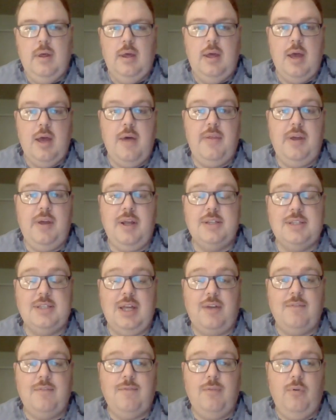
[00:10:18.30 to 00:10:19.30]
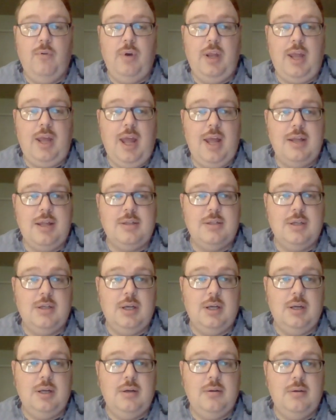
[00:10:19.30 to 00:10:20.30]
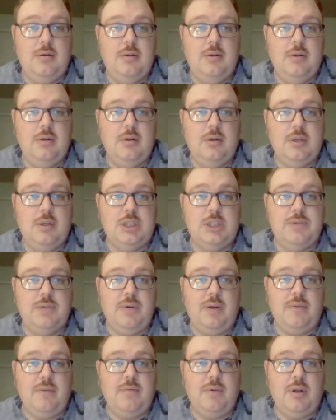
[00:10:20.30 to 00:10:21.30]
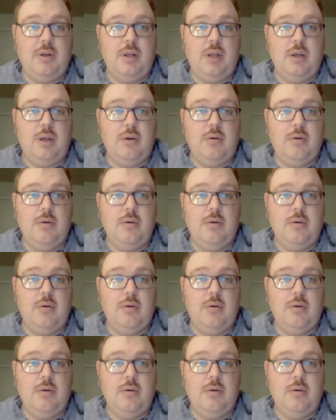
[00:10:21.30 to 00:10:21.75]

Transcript: I think it's like 48. Uh, let's see if I can find it here.